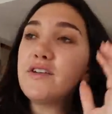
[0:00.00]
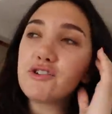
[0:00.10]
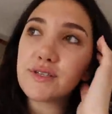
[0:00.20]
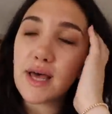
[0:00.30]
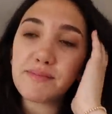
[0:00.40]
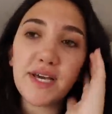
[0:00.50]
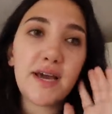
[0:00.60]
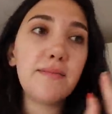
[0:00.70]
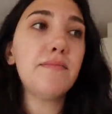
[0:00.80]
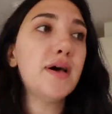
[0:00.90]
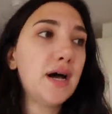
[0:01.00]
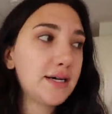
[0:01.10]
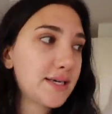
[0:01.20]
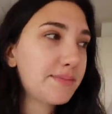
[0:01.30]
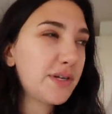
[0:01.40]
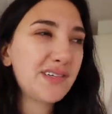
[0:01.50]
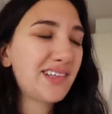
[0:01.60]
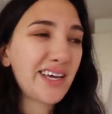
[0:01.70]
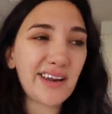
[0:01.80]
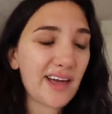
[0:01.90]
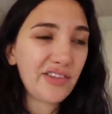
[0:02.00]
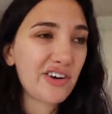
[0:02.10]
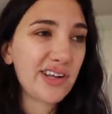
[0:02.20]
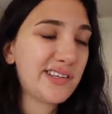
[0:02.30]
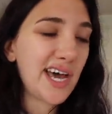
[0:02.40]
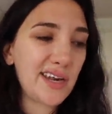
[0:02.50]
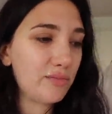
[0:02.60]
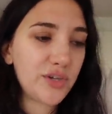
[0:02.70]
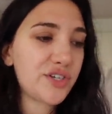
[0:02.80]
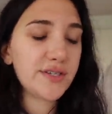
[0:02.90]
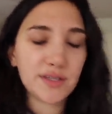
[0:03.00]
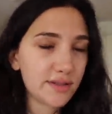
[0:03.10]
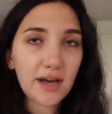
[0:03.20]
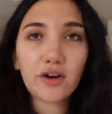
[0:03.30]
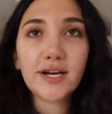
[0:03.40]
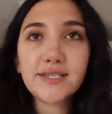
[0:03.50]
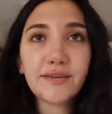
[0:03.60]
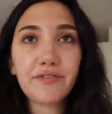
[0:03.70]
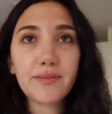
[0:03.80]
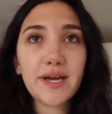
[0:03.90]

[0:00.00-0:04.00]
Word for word: even just slept in, I slept until like 9 30, 10, which isn't that crazy for